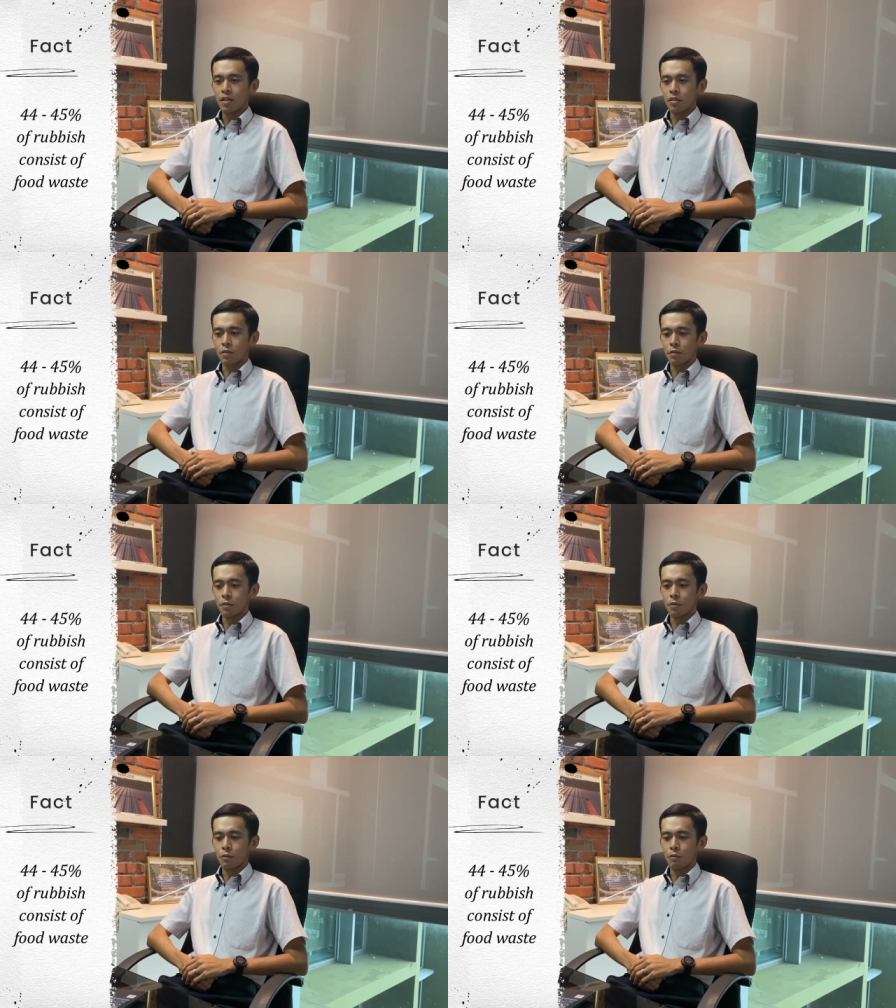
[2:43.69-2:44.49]

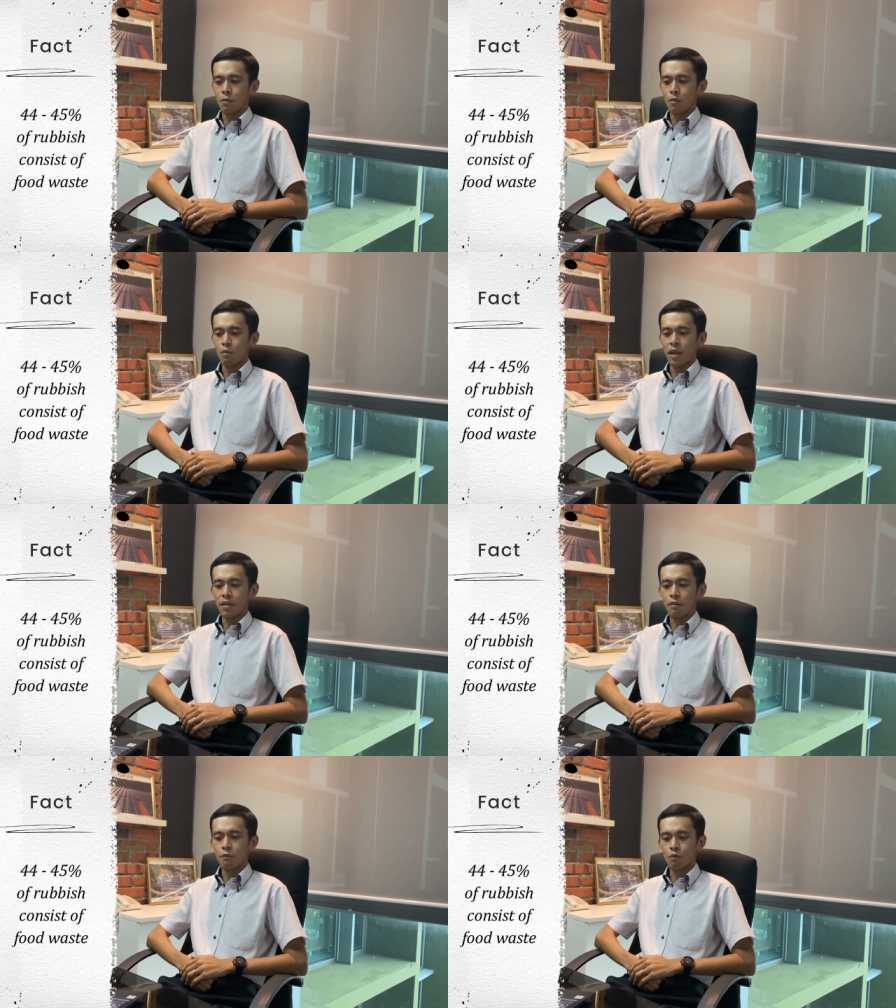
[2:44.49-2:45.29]
So
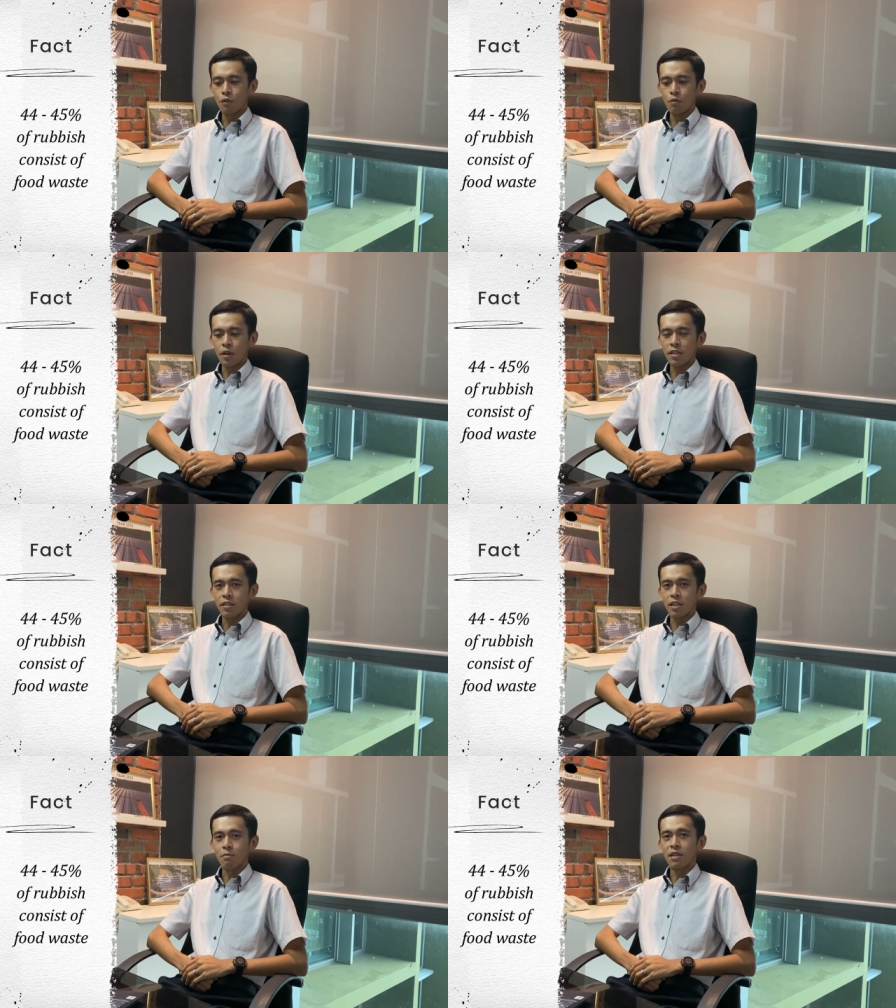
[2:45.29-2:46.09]
when the food
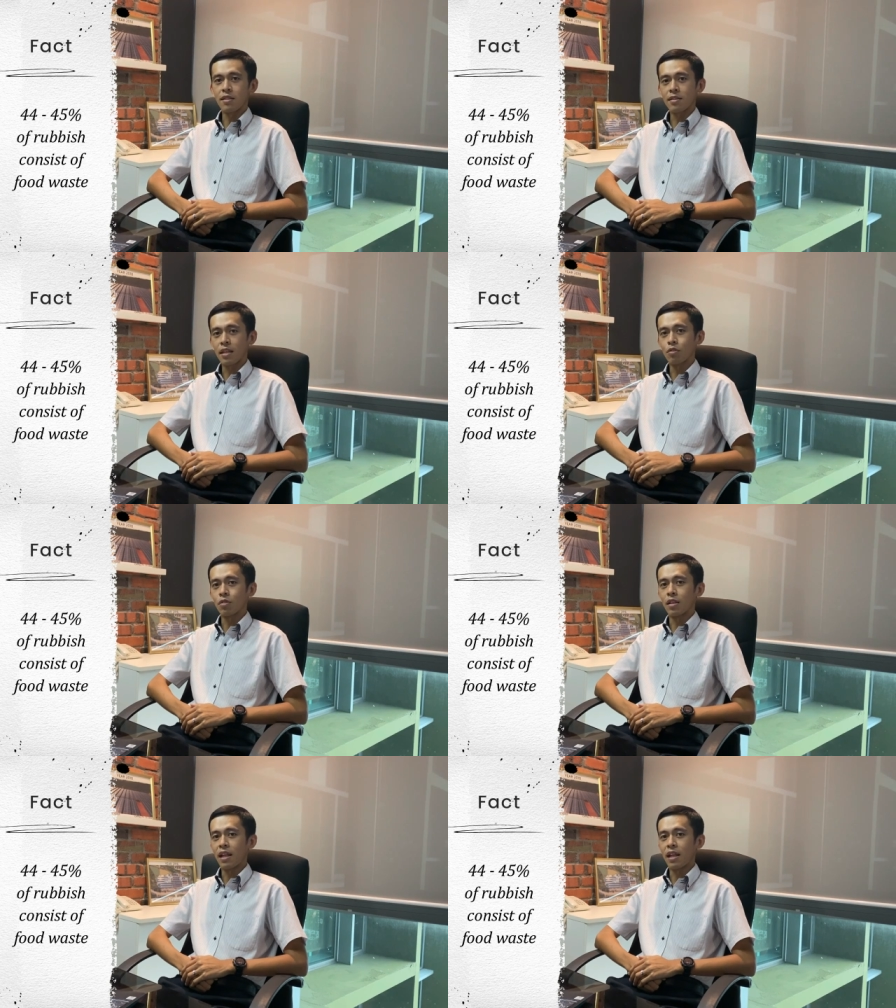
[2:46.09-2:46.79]
waste is being sent to the